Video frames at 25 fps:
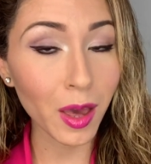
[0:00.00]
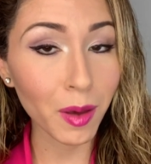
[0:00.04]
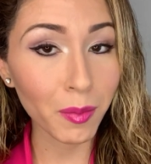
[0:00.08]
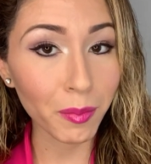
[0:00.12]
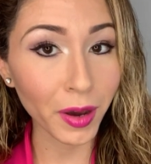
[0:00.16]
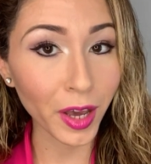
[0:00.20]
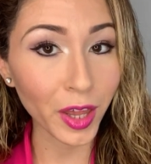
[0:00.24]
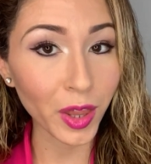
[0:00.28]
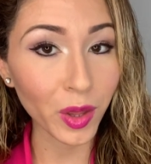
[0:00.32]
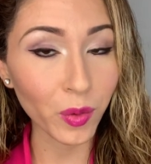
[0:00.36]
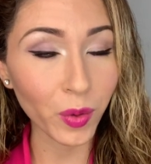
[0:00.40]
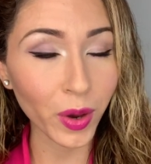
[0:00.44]

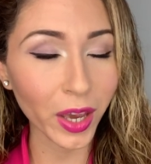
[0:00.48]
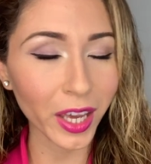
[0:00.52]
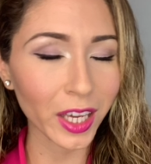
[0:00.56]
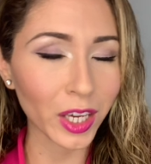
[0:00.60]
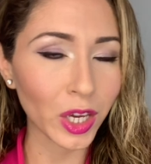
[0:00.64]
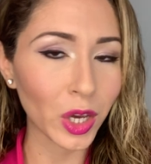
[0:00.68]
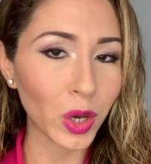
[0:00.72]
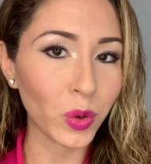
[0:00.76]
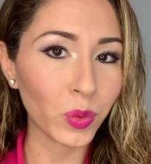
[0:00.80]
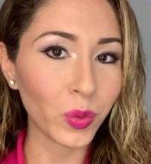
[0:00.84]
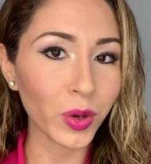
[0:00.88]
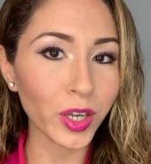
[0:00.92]
by the way,
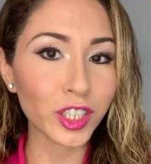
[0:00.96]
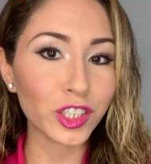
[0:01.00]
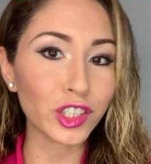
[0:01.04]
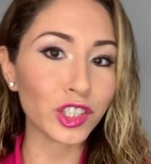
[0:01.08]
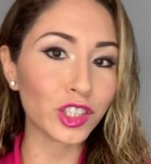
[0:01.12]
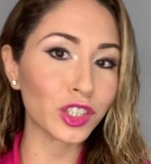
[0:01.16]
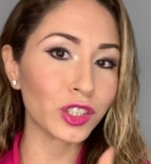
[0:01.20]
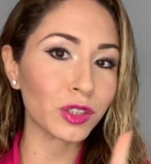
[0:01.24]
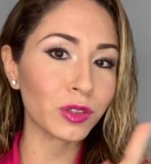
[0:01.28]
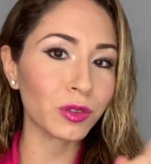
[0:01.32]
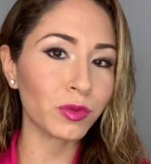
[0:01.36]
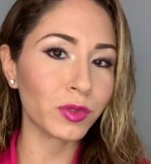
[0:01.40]

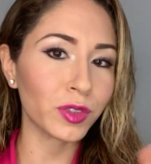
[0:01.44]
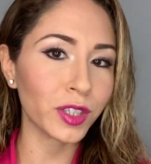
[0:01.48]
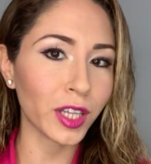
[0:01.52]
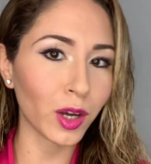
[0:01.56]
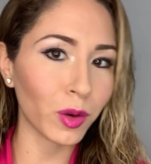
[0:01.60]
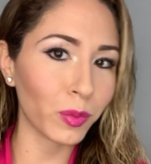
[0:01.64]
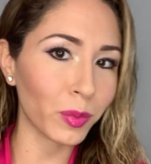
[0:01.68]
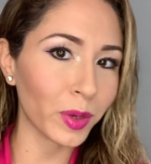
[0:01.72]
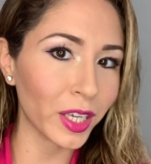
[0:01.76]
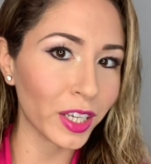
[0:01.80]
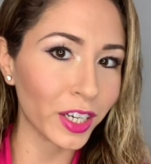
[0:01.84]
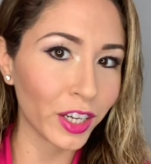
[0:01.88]
which
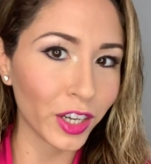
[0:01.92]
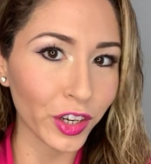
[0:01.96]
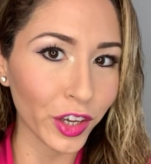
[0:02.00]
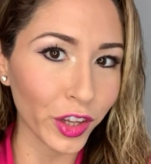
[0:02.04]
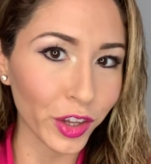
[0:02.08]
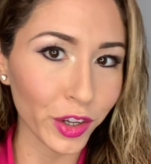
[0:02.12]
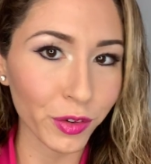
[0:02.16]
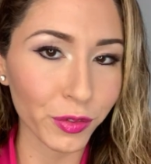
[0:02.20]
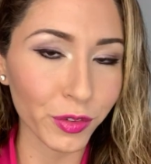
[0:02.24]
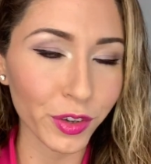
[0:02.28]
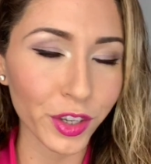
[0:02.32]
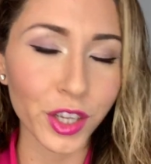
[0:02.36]
that'll be in
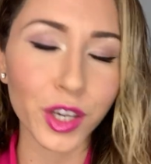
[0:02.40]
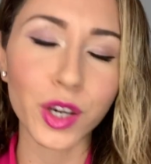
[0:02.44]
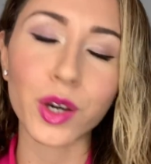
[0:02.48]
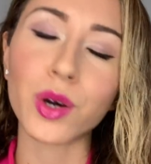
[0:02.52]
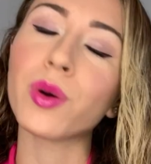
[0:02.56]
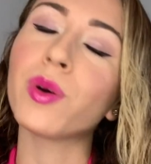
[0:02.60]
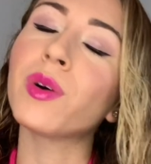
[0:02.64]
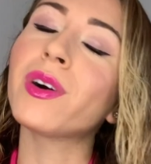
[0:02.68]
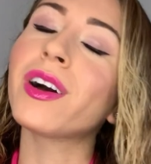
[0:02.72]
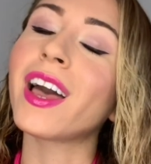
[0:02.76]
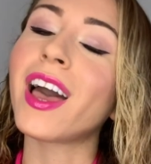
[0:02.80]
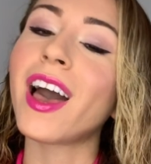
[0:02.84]
another video.